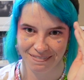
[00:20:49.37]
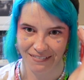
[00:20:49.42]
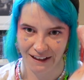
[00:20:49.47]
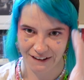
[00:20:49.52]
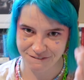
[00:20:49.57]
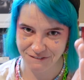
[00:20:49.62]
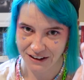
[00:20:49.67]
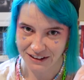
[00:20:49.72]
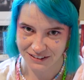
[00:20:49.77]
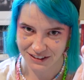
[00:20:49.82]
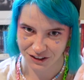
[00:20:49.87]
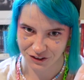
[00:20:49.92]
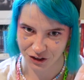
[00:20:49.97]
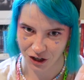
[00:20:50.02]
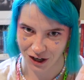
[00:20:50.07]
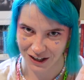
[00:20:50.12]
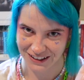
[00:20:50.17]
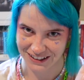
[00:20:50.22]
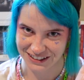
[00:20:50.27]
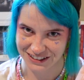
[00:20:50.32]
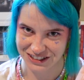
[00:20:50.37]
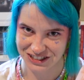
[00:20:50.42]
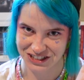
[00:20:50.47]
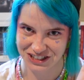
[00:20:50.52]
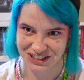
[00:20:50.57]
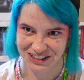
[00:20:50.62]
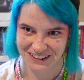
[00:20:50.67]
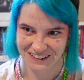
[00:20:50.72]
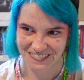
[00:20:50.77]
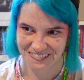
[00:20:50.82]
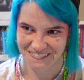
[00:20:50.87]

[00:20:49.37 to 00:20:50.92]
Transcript: I failed out of college,